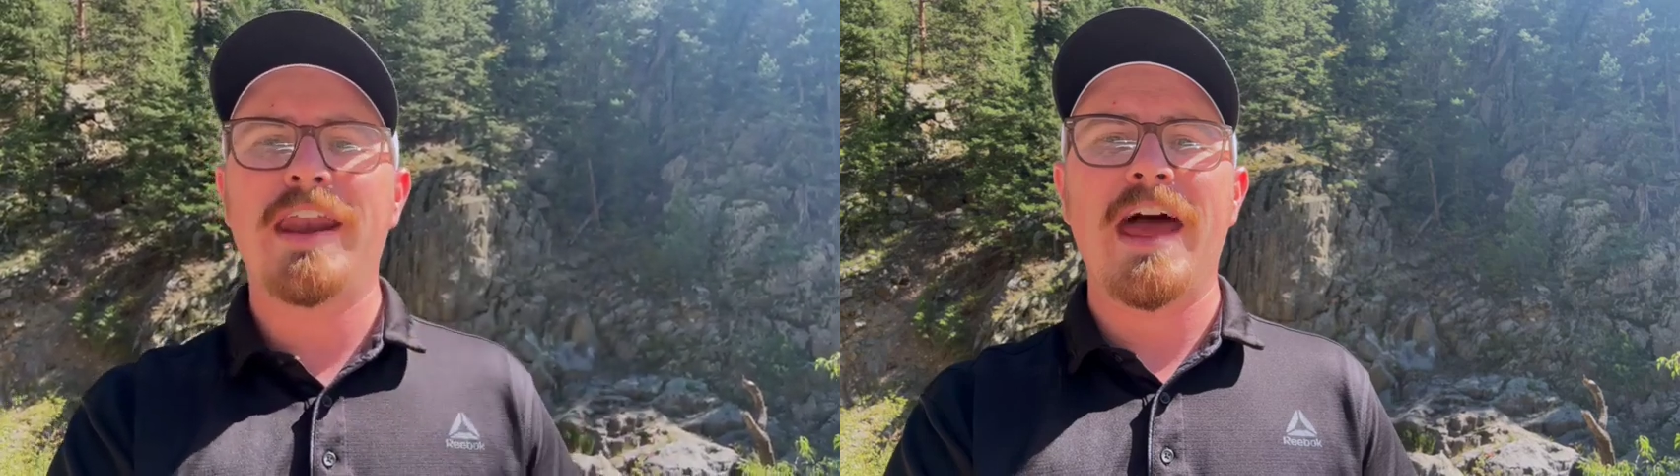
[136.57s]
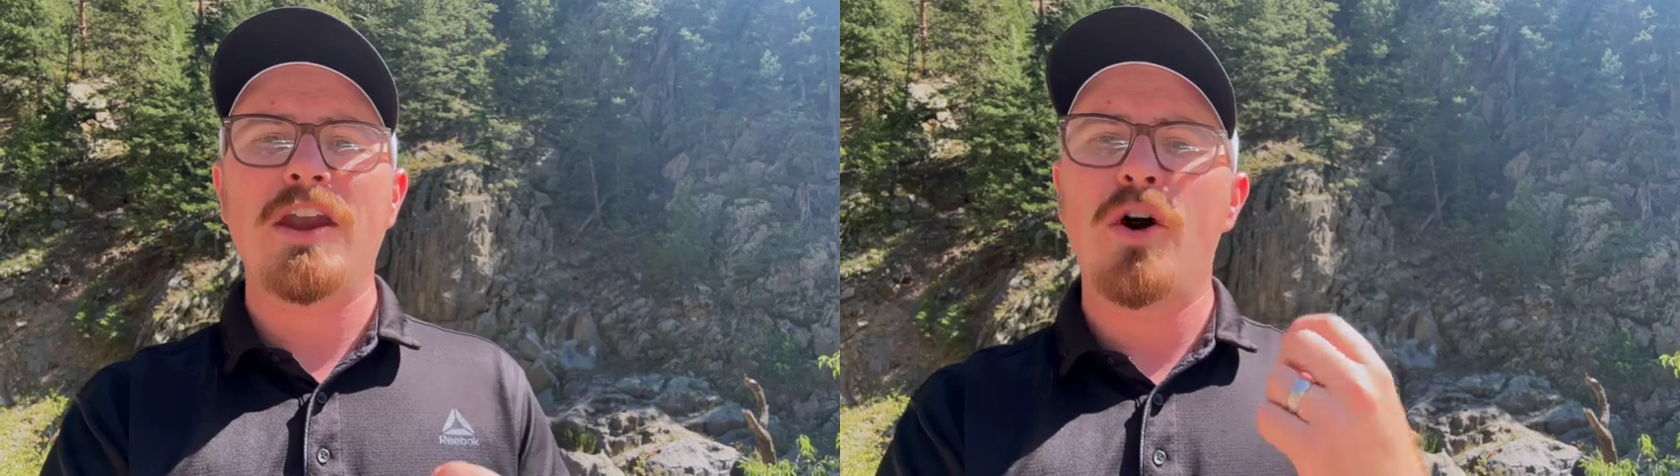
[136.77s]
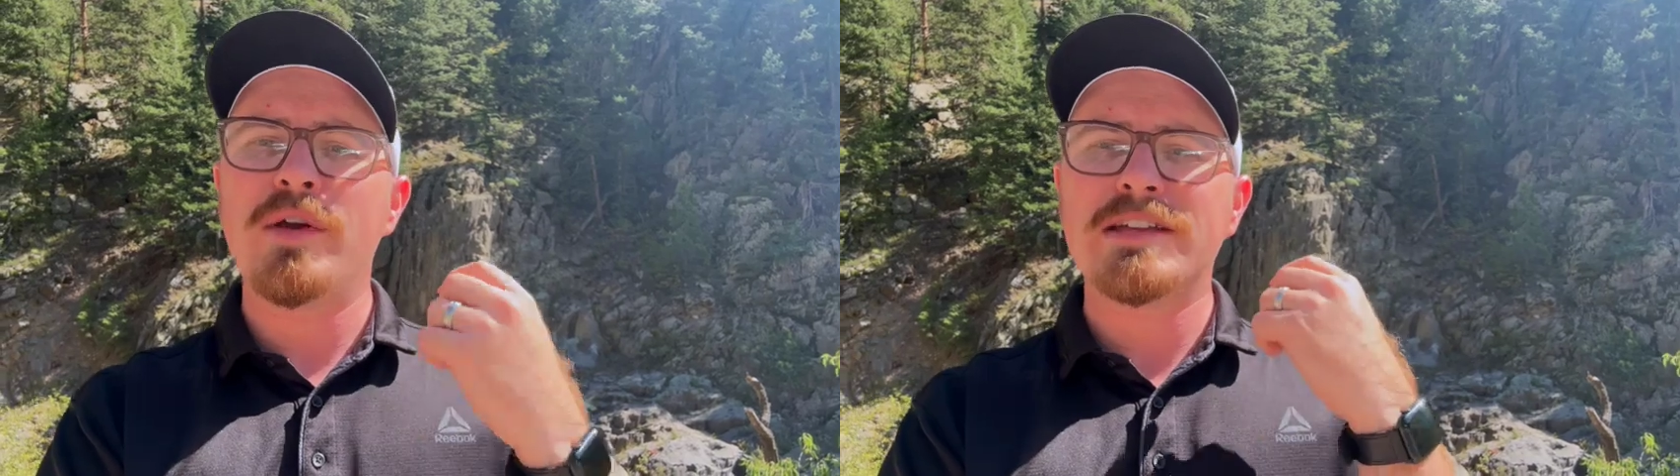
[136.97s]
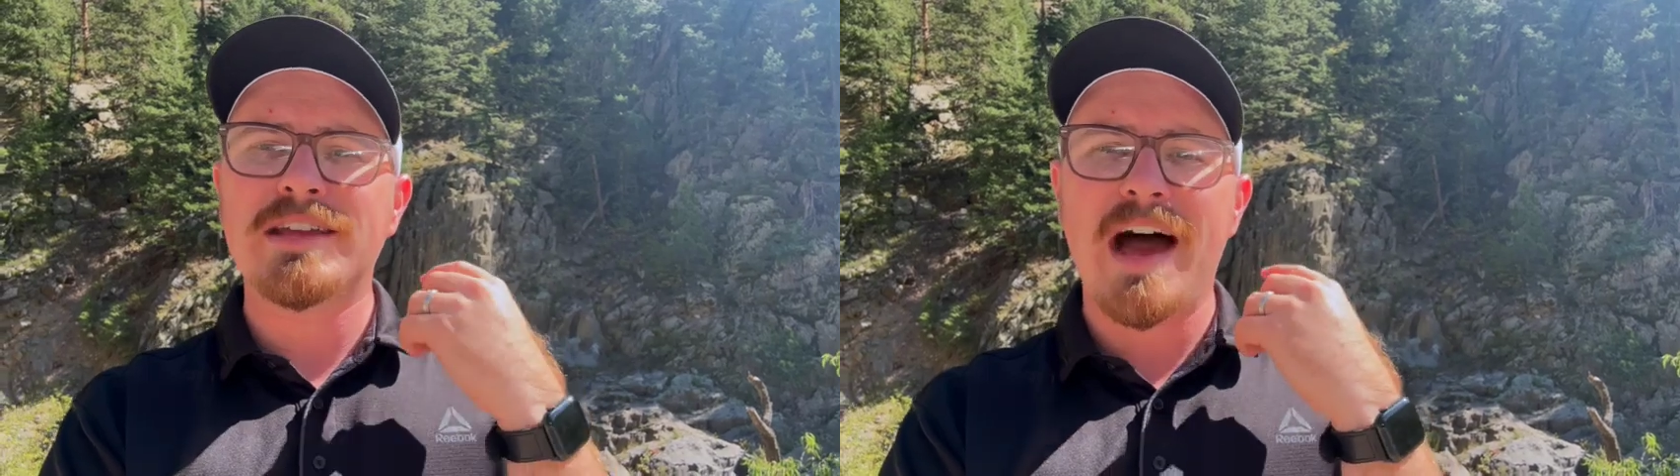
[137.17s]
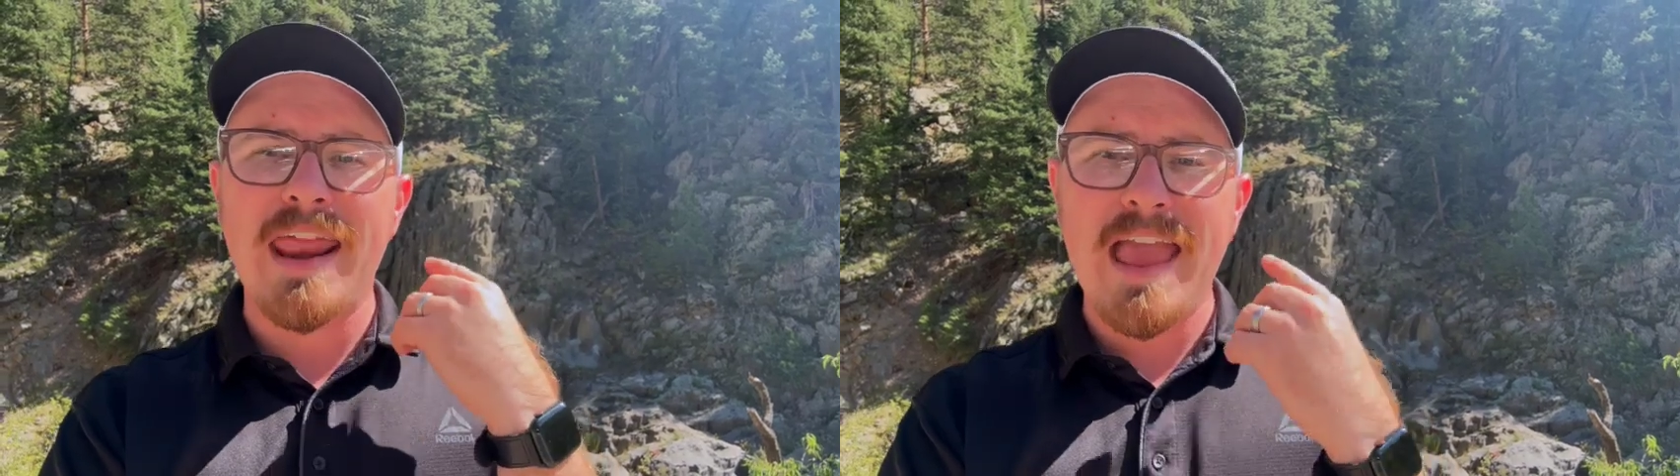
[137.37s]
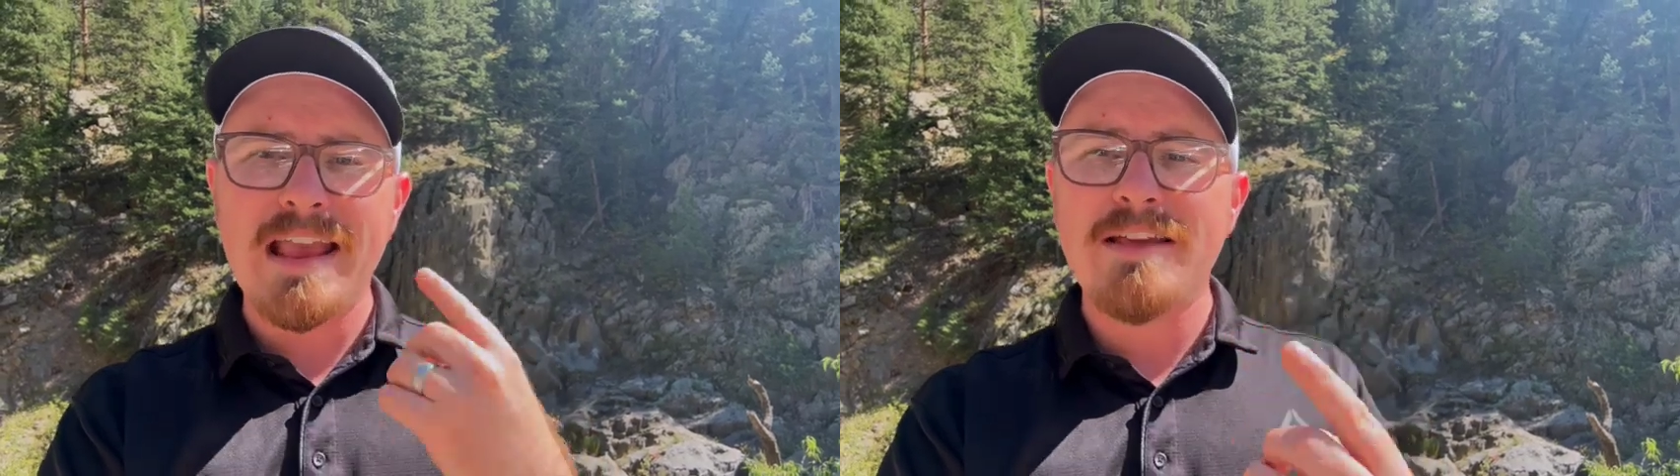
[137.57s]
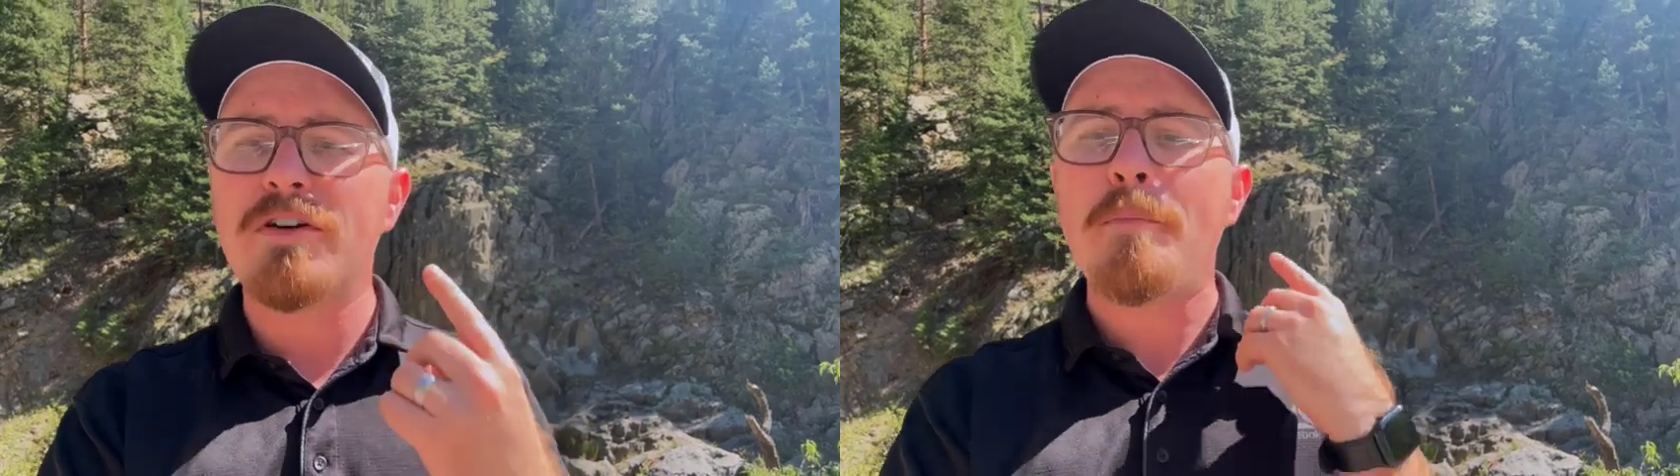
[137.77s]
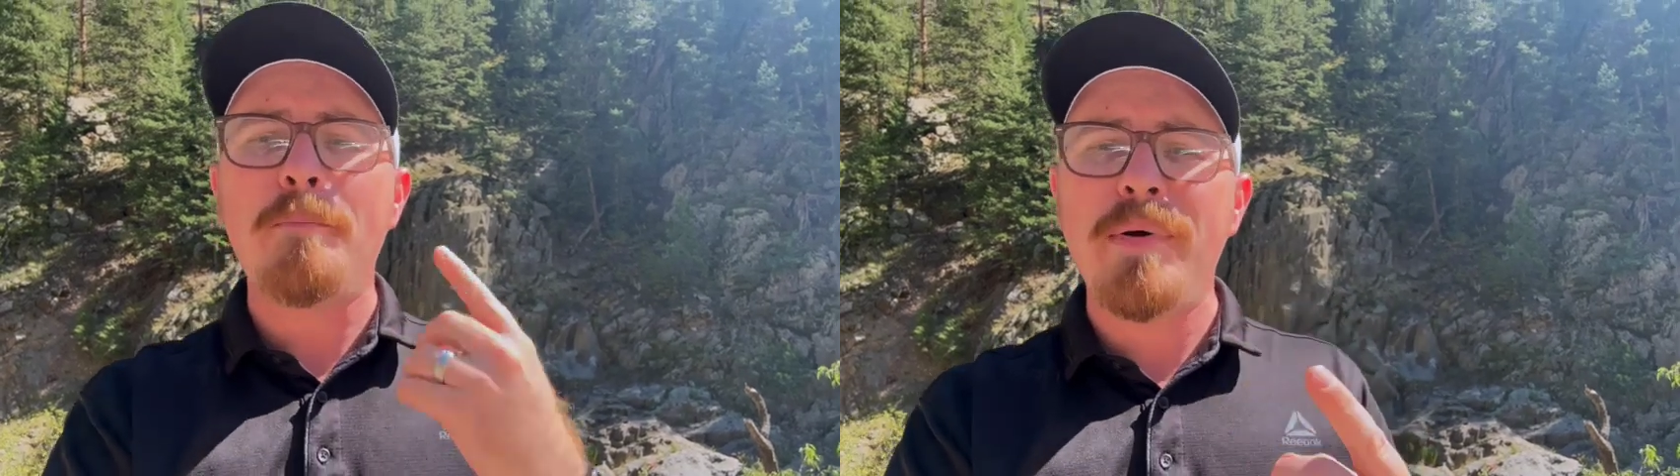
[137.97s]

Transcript: and I know He's got even